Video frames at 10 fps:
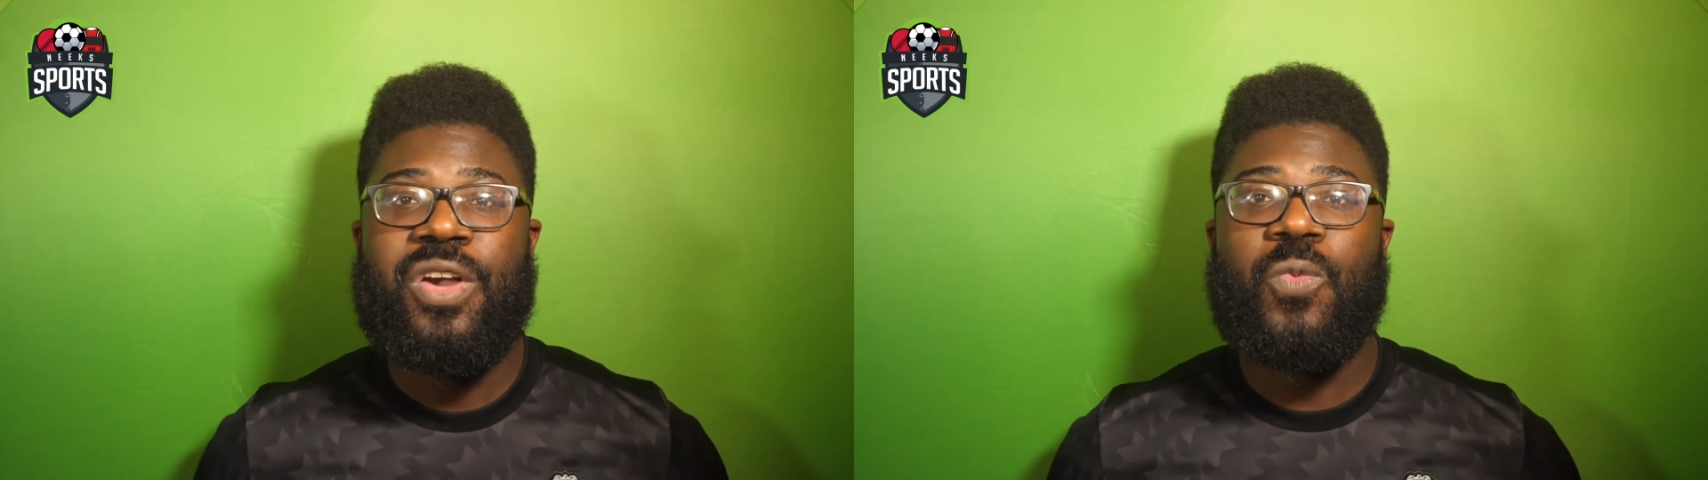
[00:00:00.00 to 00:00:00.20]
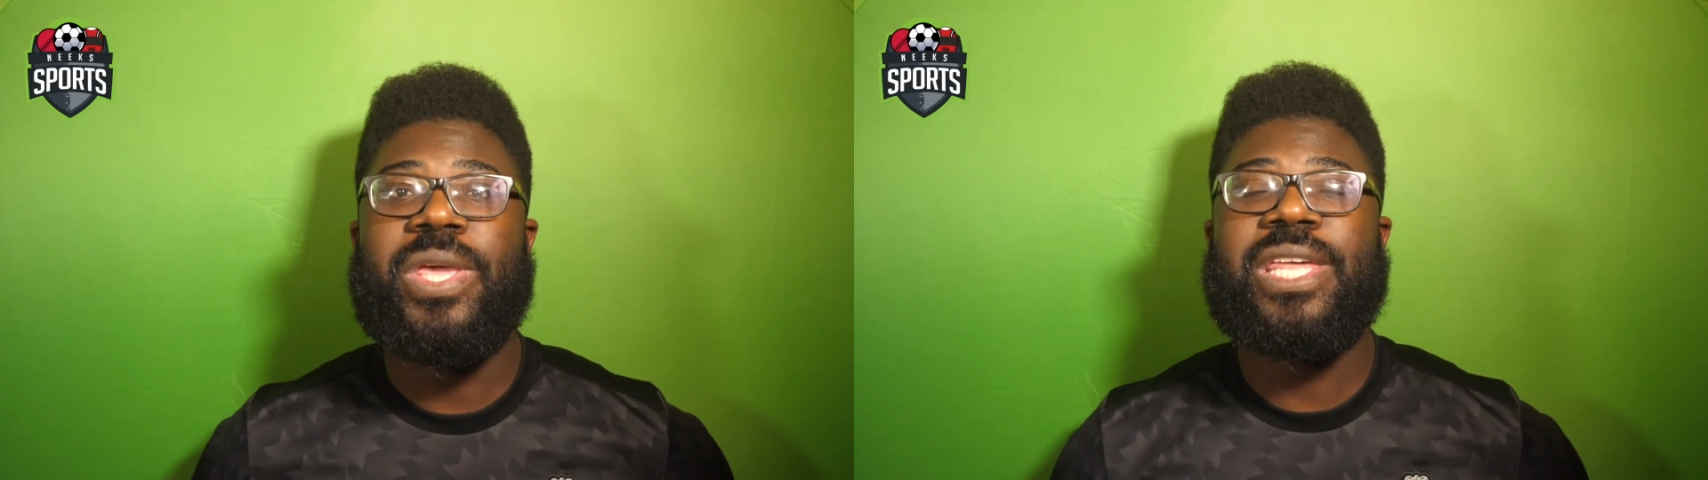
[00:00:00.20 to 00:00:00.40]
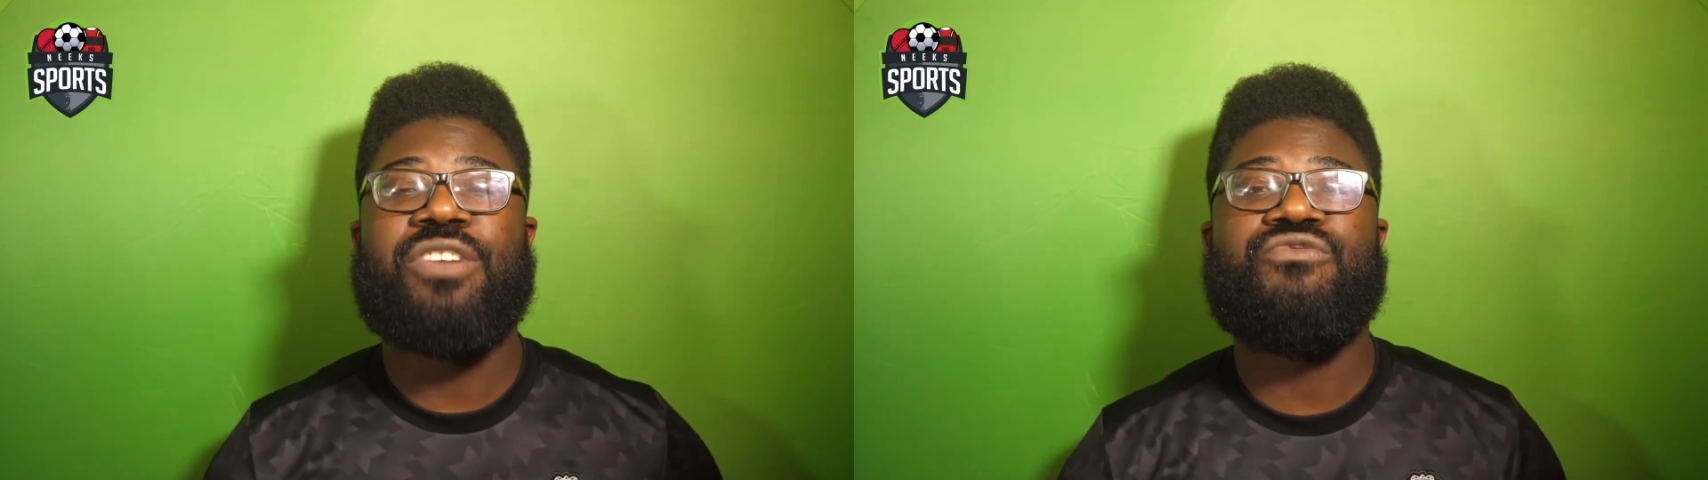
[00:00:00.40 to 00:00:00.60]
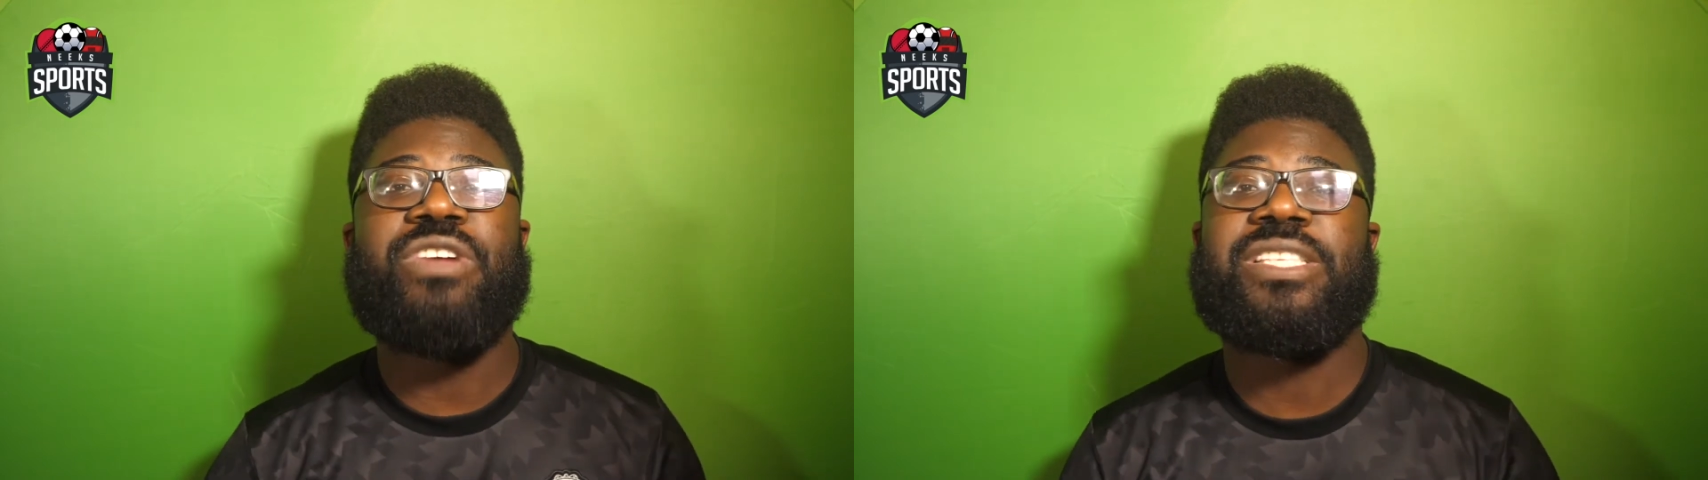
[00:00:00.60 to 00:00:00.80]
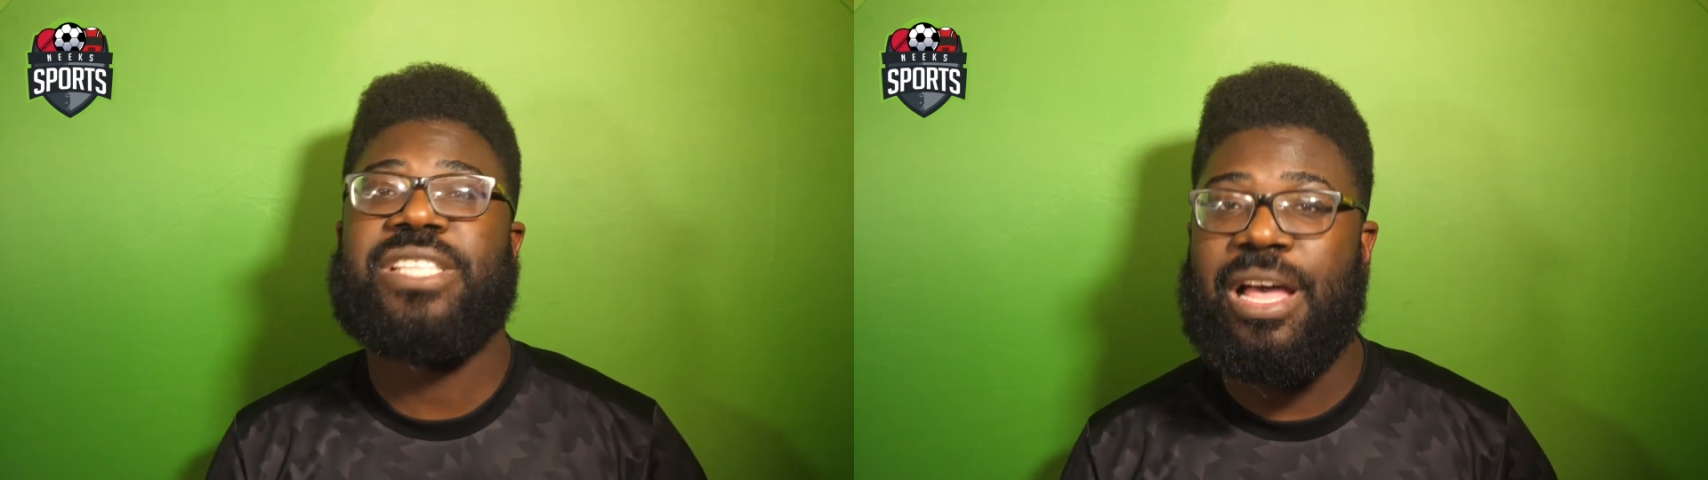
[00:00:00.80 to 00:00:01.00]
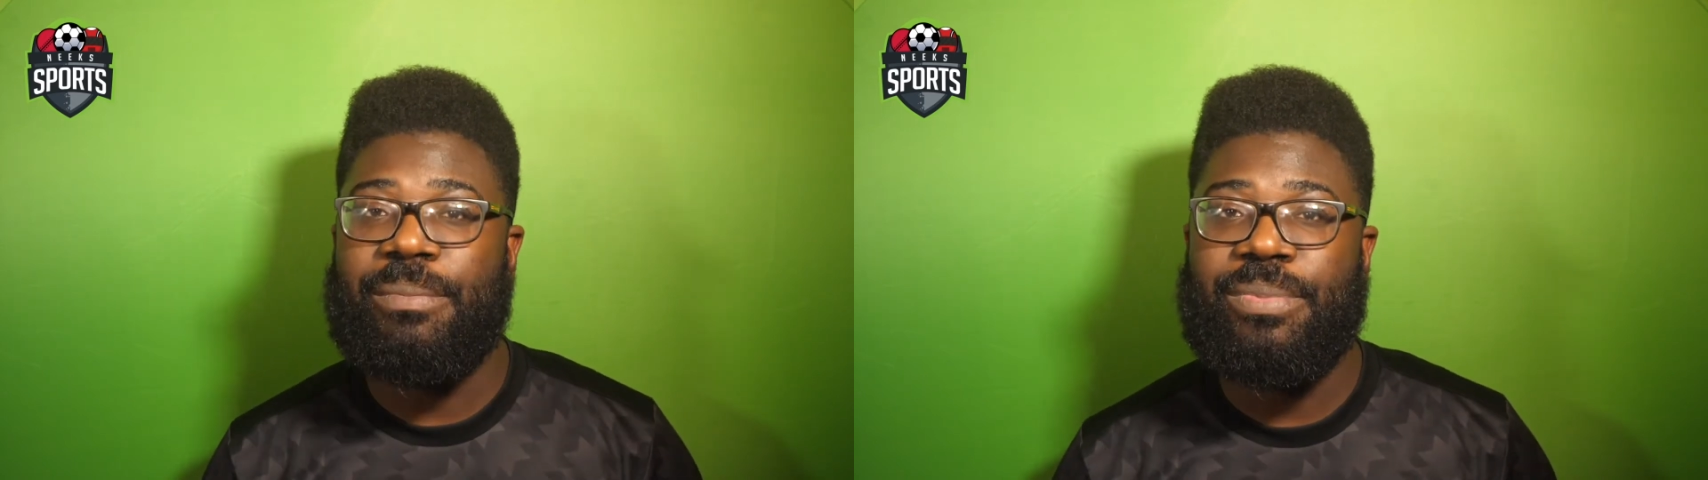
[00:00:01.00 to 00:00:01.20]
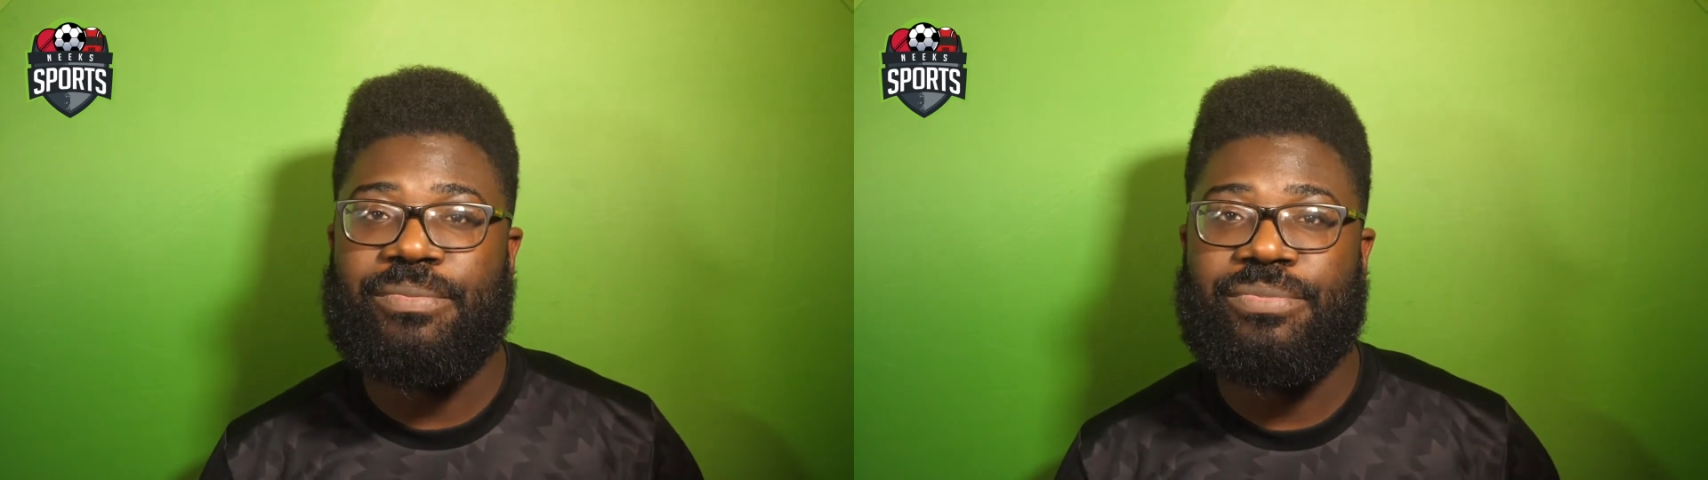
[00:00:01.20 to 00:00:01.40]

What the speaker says: we can then rest up